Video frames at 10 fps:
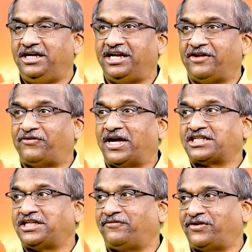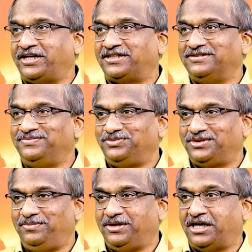at a fraction of rate.
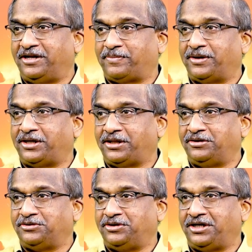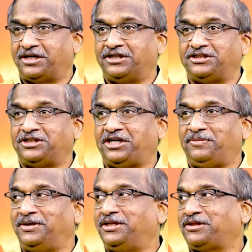Meek Arab countries nunchi ikkadachi
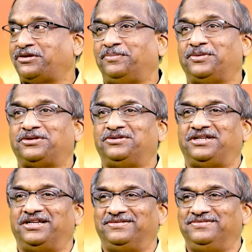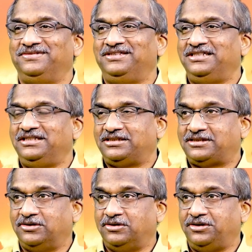treatment iskoni potuntaru. Correct.
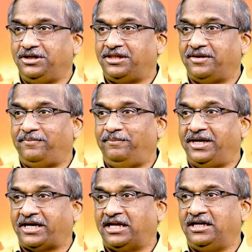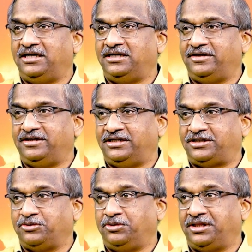So it's a medical
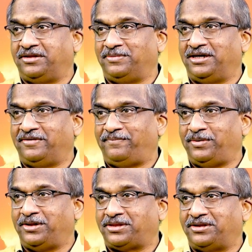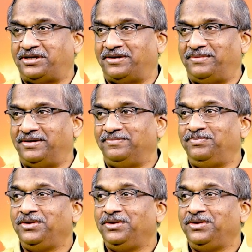tourism ga pilustuntam manam.